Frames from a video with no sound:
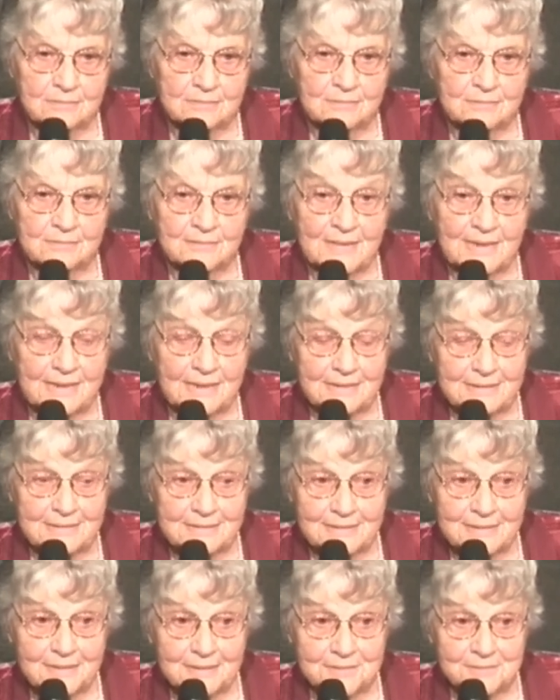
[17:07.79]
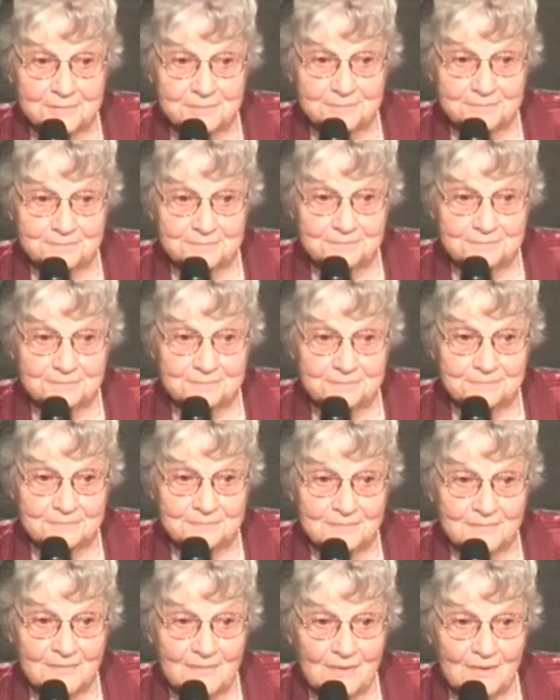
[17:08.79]
And he did.
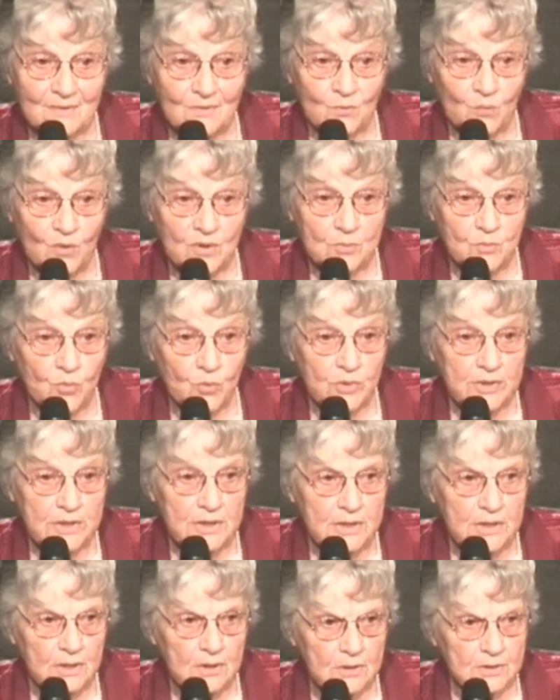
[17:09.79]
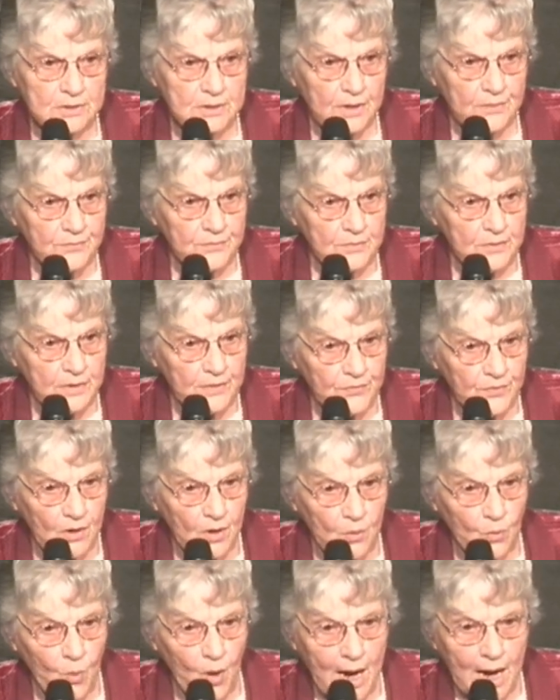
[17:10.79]
One morning he looked out there and he thought,
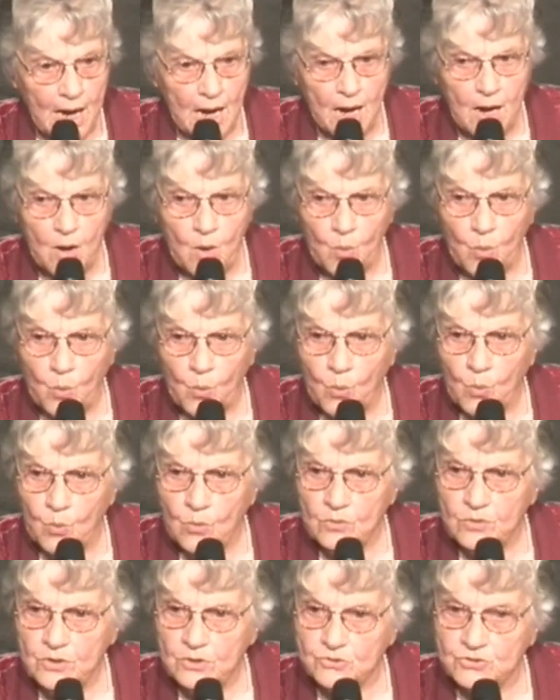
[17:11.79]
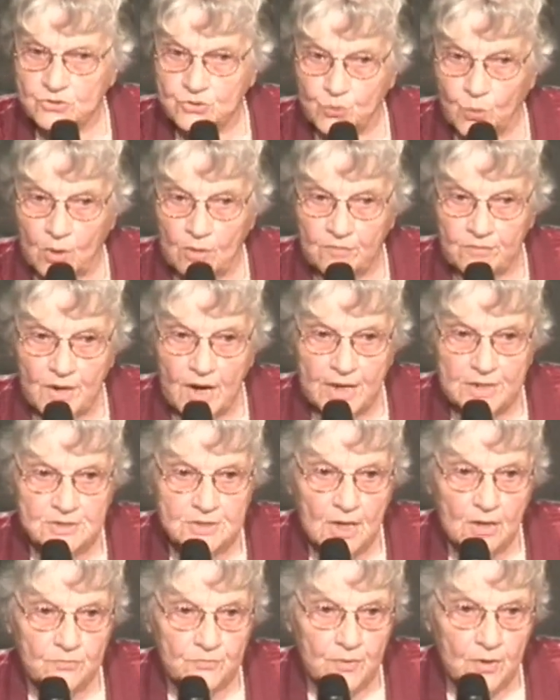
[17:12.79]
wow, there's 12 guys out
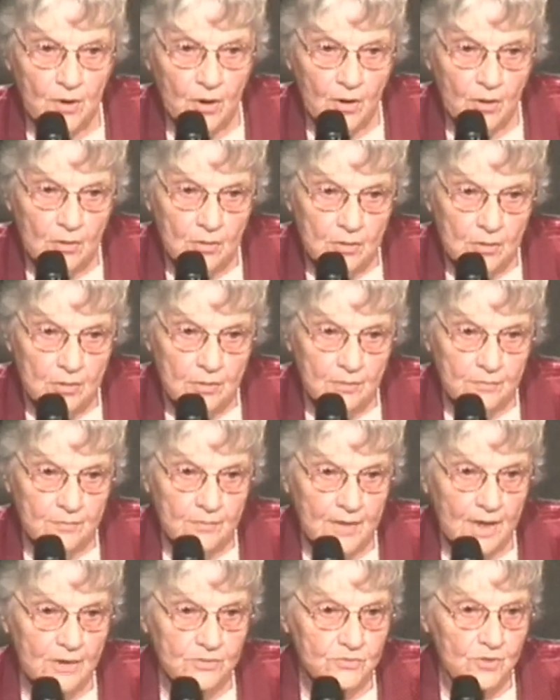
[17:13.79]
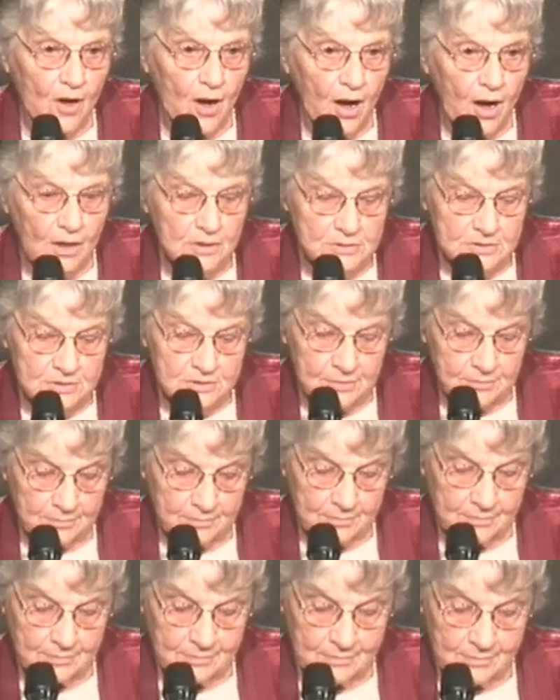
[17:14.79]
there. That's awesome.
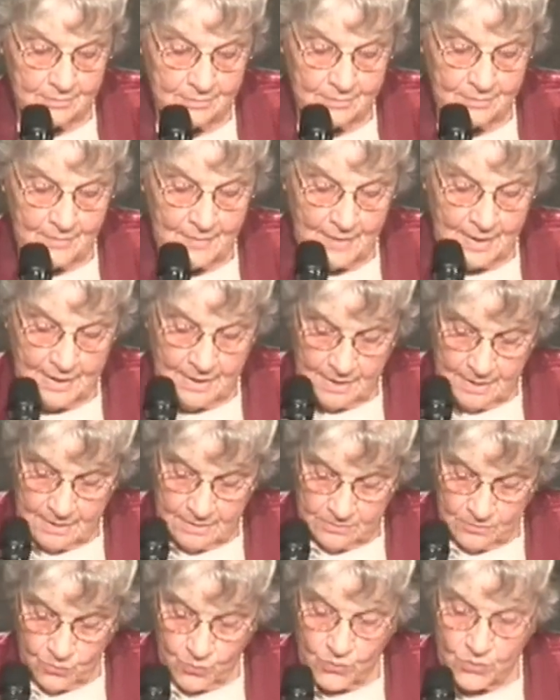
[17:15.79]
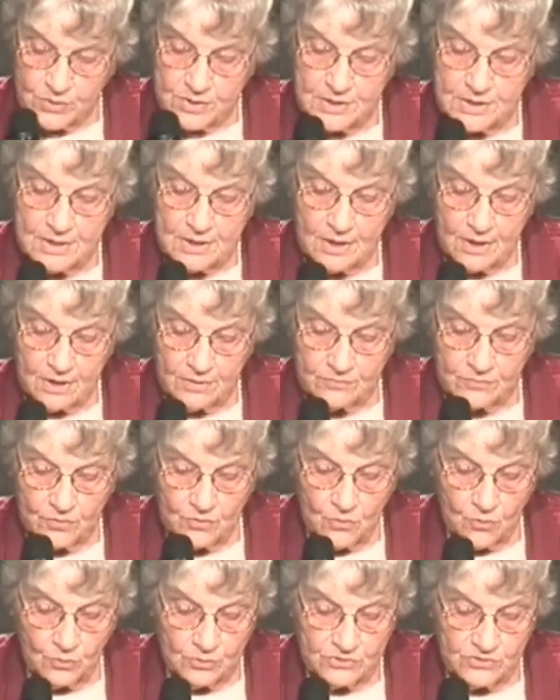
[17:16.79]
The working of the Holy
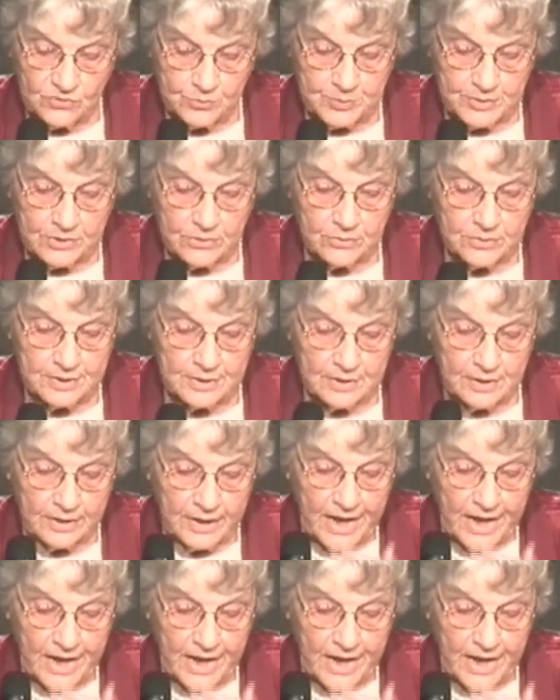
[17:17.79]
Spirit again.